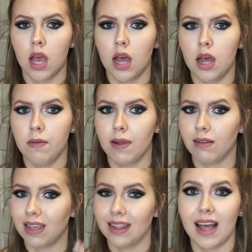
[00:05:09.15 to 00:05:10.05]
And I
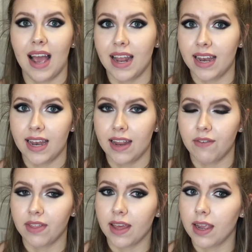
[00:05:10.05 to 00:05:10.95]
was getting lightheaded and
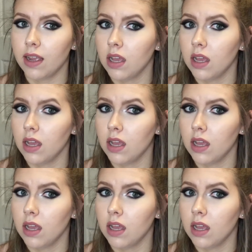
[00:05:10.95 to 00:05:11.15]
everything.